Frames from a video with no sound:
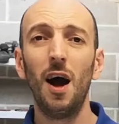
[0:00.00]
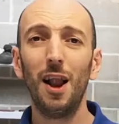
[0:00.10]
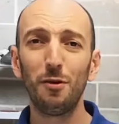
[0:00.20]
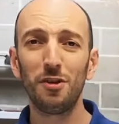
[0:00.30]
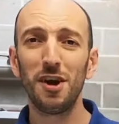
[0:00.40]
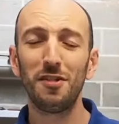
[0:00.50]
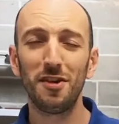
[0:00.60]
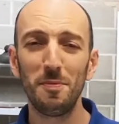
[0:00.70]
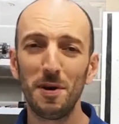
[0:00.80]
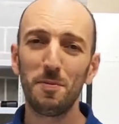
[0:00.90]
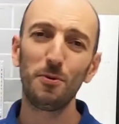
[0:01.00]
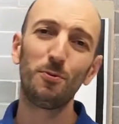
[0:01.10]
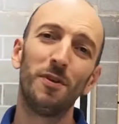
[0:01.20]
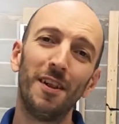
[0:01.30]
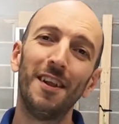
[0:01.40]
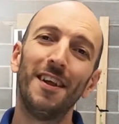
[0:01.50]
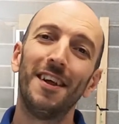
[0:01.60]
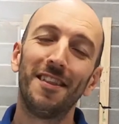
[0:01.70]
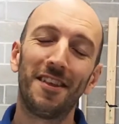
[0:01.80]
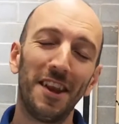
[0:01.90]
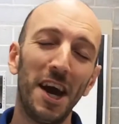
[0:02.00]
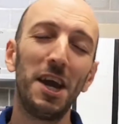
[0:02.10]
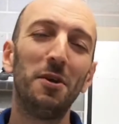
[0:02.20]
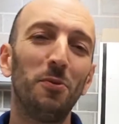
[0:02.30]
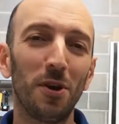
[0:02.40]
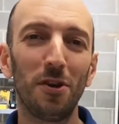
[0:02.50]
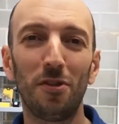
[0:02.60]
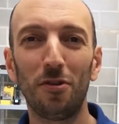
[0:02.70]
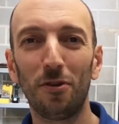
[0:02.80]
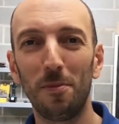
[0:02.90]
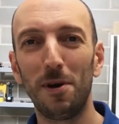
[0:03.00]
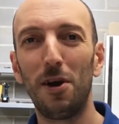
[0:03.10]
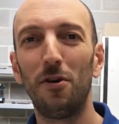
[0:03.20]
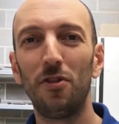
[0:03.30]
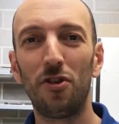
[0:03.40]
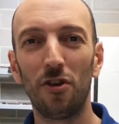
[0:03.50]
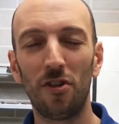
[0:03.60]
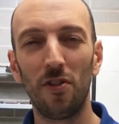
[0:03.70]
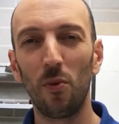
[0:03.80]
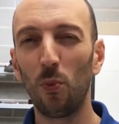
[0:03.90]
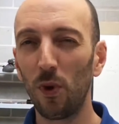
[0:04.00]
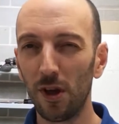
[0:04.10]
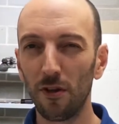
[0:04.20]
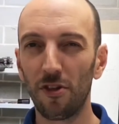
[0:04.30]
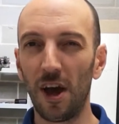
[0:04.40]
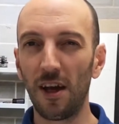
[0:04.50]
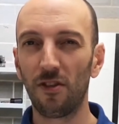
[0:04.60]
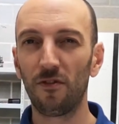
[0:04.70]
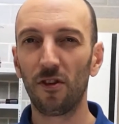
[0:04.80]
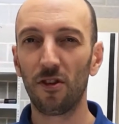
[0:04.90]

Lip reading: Hello CNC people. Today we're going to talk about adjusting the wheel sets for